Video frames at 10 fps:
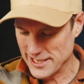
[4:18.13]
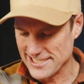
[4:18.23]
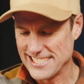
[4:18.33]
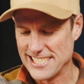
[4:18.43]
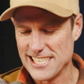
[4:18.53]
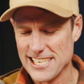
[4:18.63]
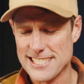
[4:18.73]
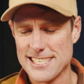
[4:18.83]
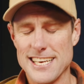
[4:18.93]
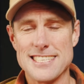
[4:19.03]
It's
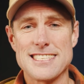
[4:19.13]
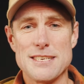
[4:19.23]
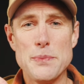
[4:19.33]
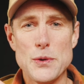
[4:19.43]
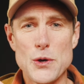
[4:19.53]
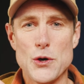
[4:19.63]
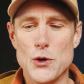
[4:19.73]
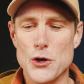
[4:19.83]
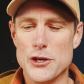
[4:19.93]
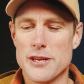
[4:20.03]
just a simple
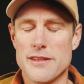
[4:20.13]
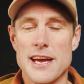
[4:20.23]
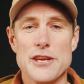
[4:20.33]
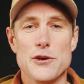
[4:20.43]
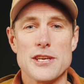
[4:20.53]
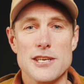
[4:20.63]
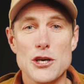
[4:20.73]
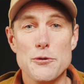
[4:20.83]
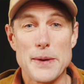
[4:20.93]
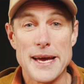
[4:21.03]
cord that you can
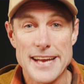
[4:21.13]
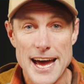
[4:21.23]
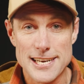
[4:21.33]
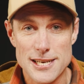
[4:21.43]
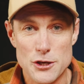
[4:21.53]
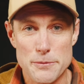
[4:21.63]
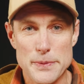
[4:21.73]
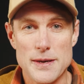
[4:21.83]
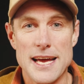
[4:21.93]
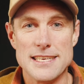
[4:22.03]
loop and unloop
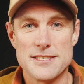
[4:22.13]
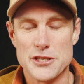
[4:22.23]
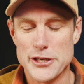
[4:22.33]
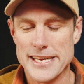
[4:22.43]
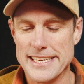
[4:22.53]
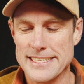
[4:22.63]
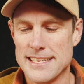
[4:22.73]
as you need.